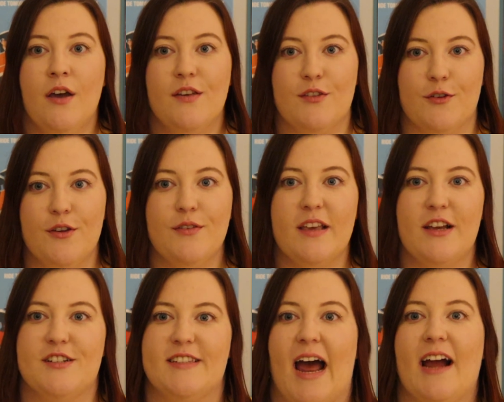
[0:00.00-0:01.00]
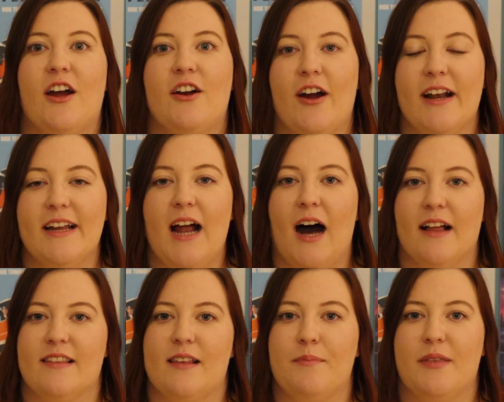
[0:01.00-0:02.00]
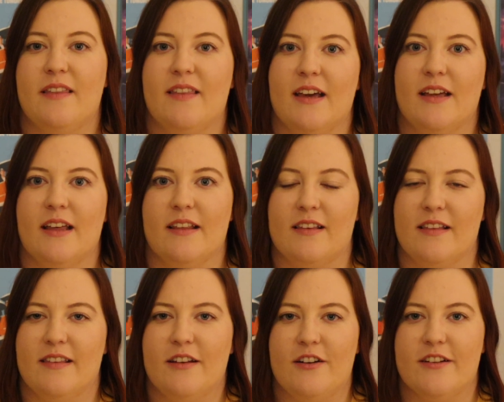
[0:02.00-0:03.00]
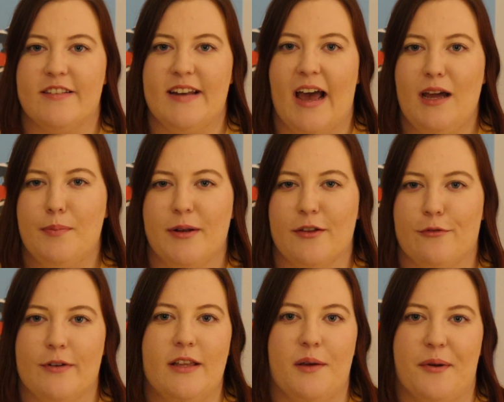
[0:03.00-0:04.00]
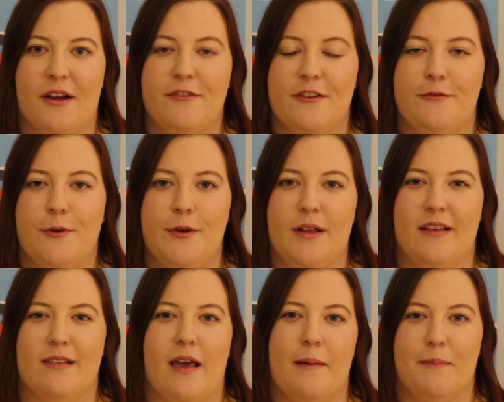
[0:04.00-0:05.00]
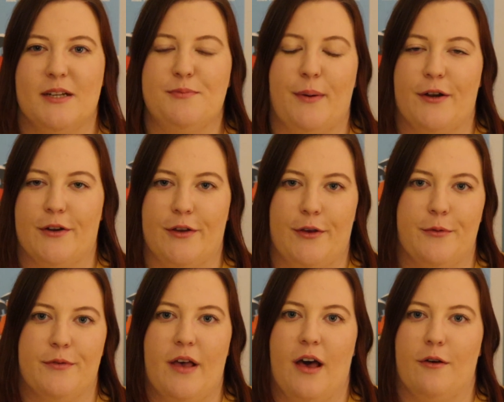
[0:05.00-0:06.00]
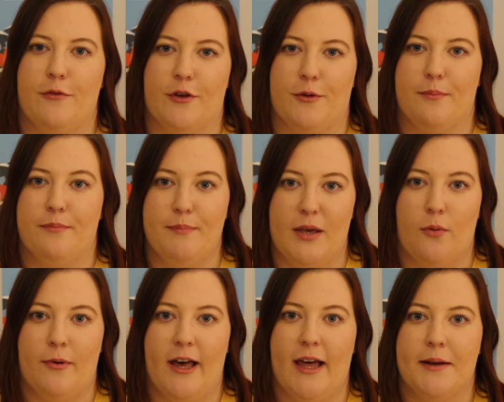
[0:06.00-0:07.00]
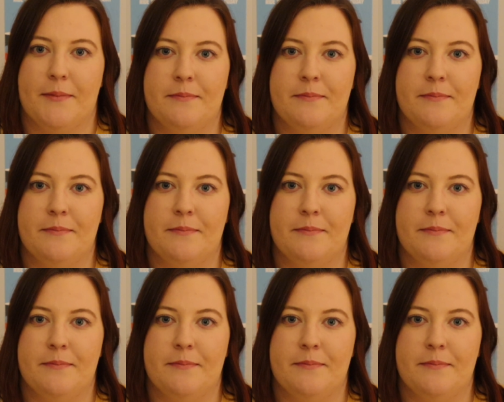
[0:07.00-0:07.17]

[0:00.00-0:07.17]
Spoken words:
So using your snack credit on something that is considered a snack but is really a breakfast food is a much better use of your meal plan.